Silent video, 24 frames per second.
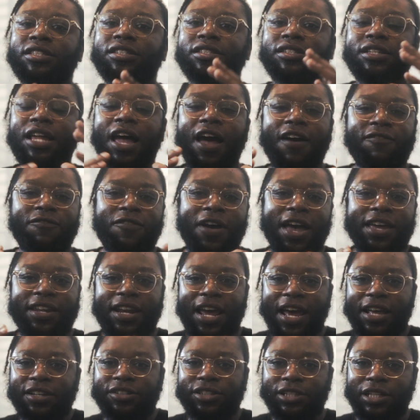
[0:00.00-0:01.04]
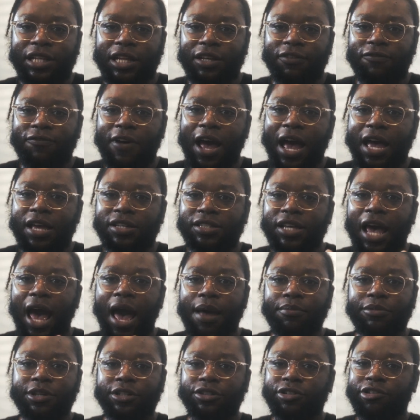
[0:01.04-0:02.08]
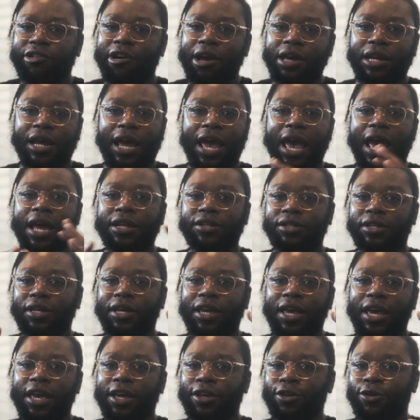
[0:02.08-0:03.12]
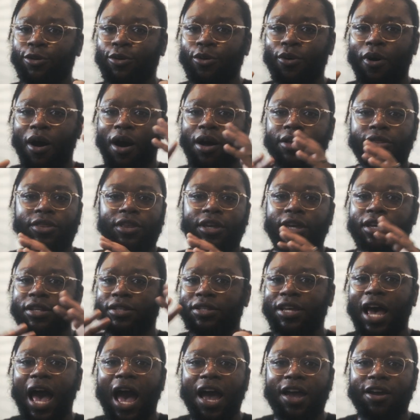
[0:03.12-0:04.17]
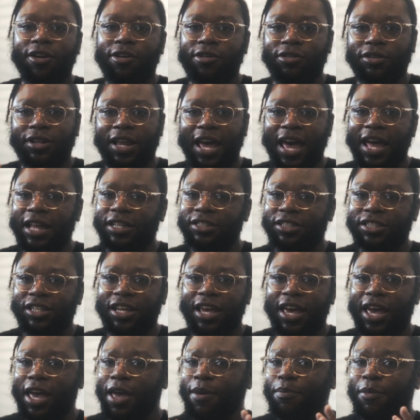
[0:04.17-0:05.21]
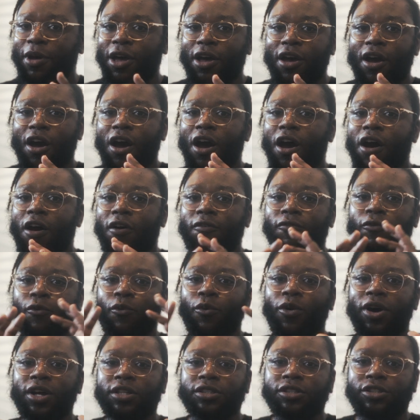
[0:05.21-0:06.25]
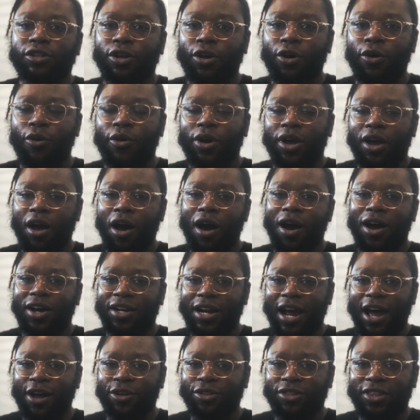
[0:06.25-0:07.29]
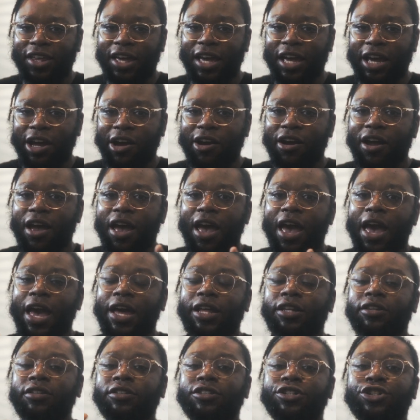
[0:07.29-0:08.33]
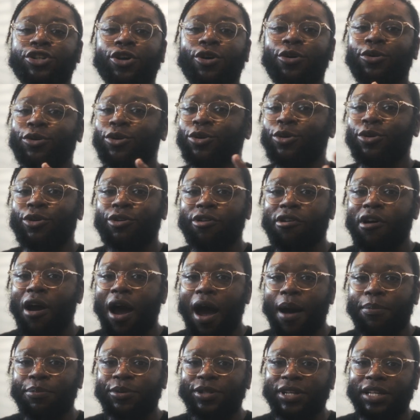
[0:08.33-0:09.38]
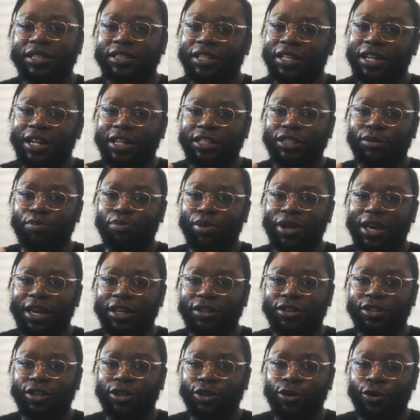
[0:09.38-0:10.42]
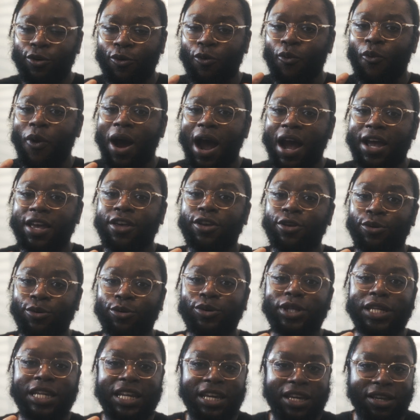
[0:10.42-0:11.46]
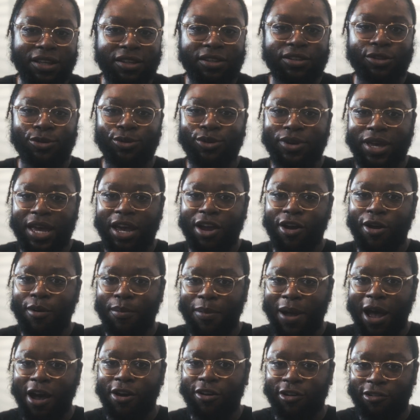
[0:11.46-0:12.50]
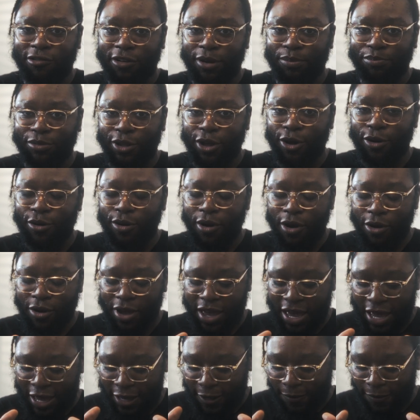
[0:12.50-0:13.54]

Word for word: is not financial advice. I'm just trying to educate you on the entire landscape of what's going on out there and show you your options and explain to you why you need to care about crypto, okay?